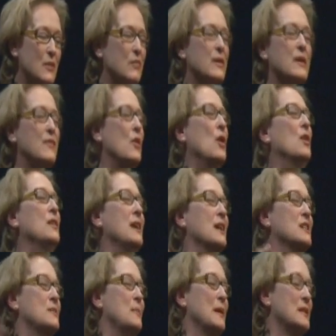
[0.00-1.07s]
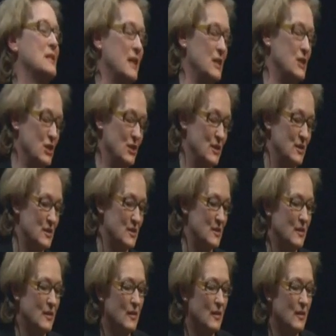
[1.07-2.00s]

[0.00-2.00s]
get rid of all the expectations.